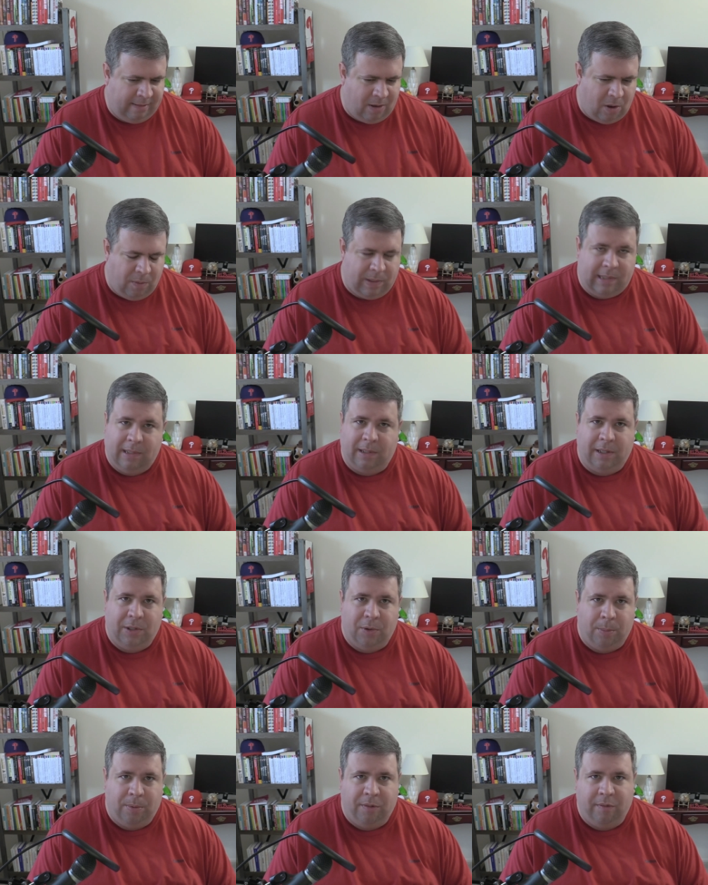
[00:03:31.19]
Always looking
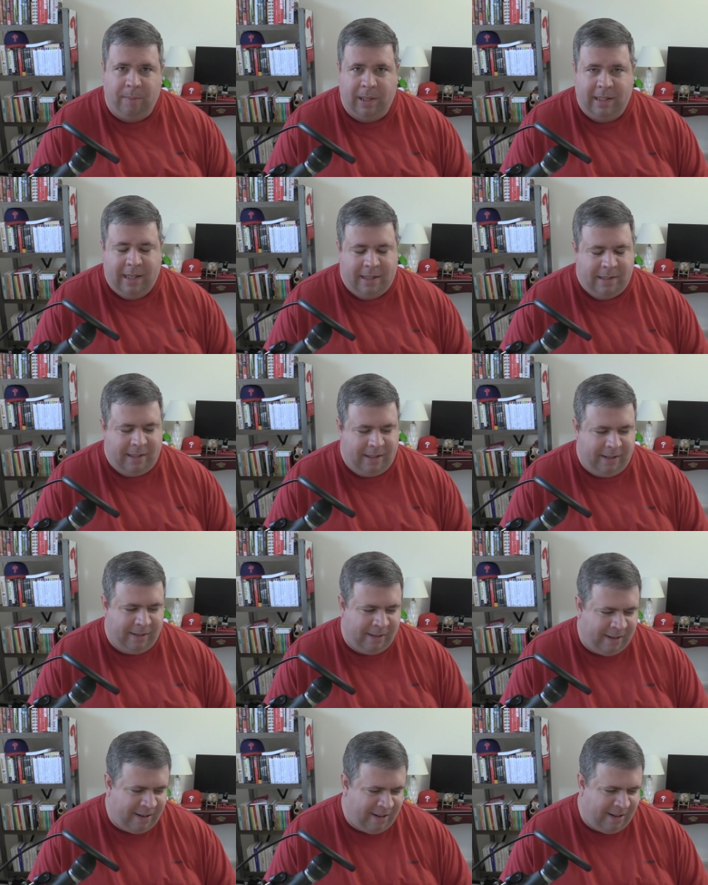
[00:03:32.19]
to improve my testing